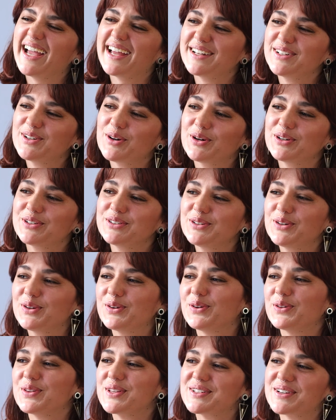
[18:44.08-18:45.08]
not
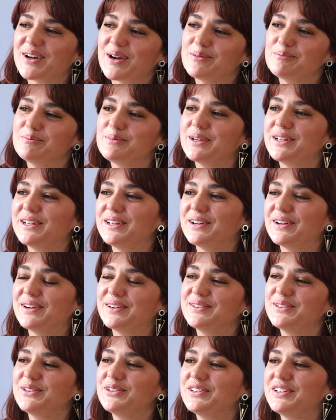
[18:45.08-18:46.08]
all the time, but you know,
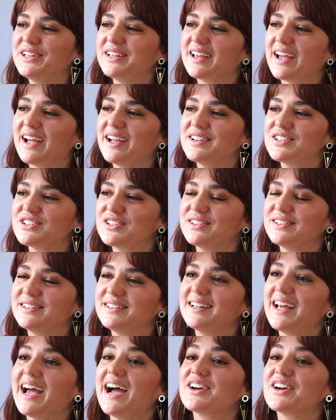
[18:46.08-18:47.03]
on the occasion.